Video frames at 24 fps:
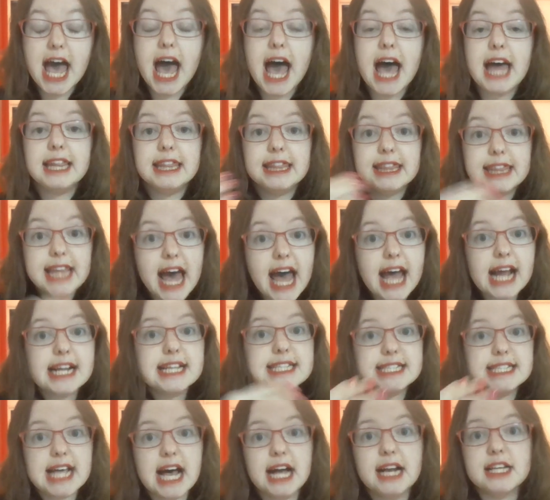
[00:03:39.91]
And then
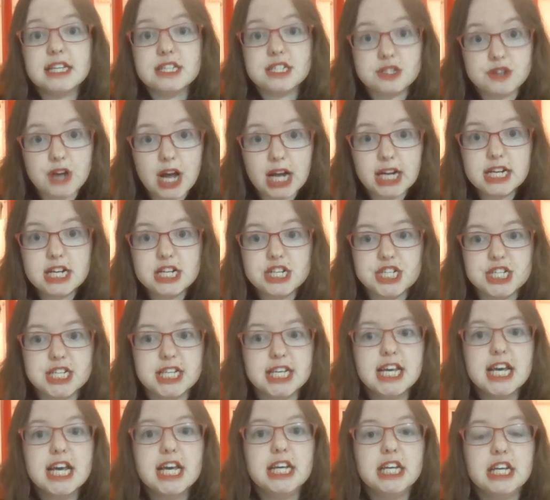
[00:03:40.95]
set a
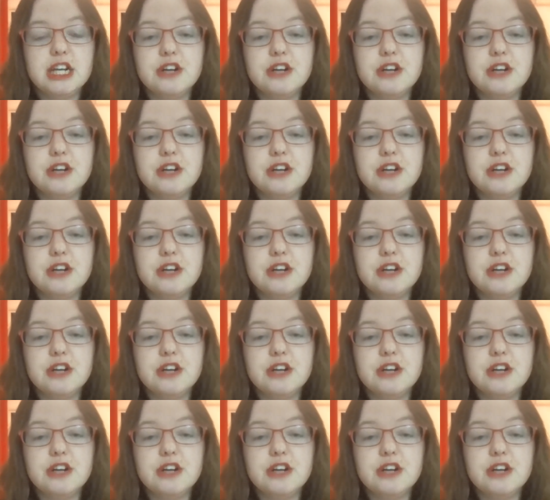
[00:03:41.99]
strategy,